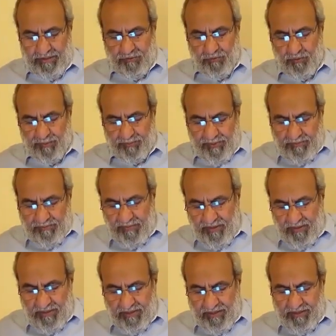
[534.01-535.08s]
Wa
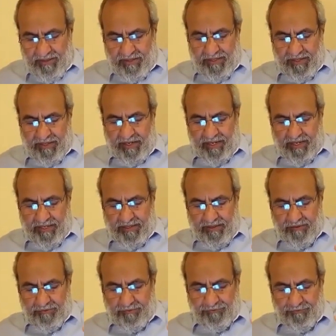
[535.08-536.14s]
mimma,
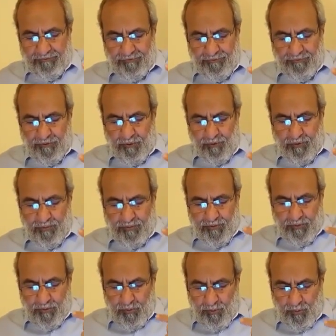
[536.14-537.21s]
and
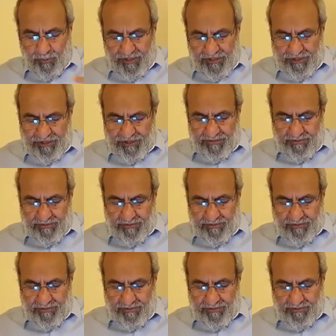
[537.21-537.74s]
from which